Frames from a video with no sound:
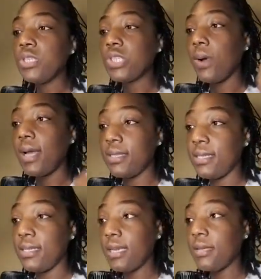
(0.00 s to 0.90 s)
So I
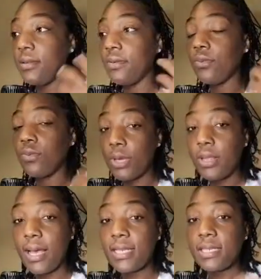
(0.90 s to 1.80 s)
did
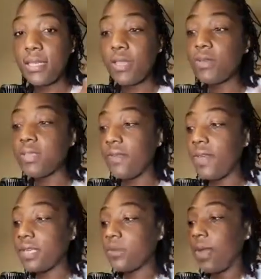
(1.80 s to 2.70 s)
realize that those
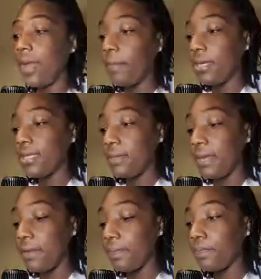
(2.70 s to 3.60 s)
effects were happening
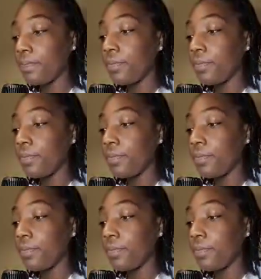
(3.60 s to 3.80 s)
to me.